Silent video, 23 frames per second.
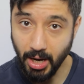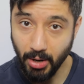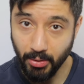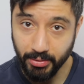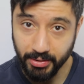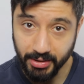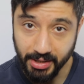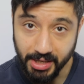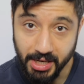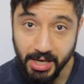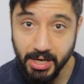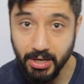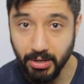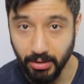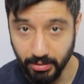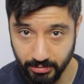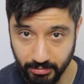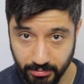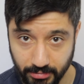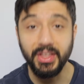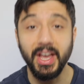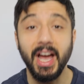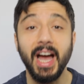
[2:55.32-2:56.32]
Our
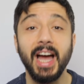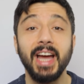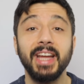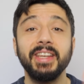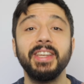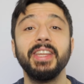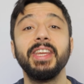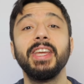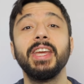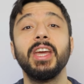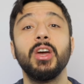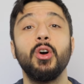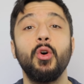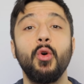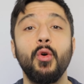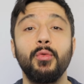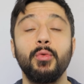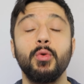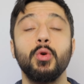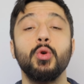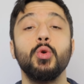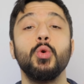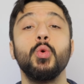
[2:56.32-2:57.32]
ego, the idea
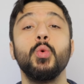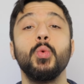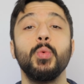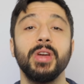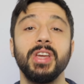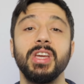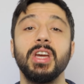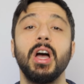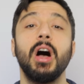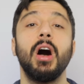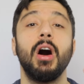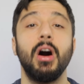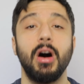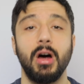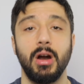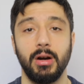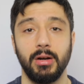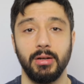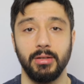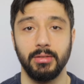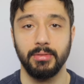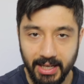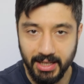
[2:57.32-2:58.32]
of who we are,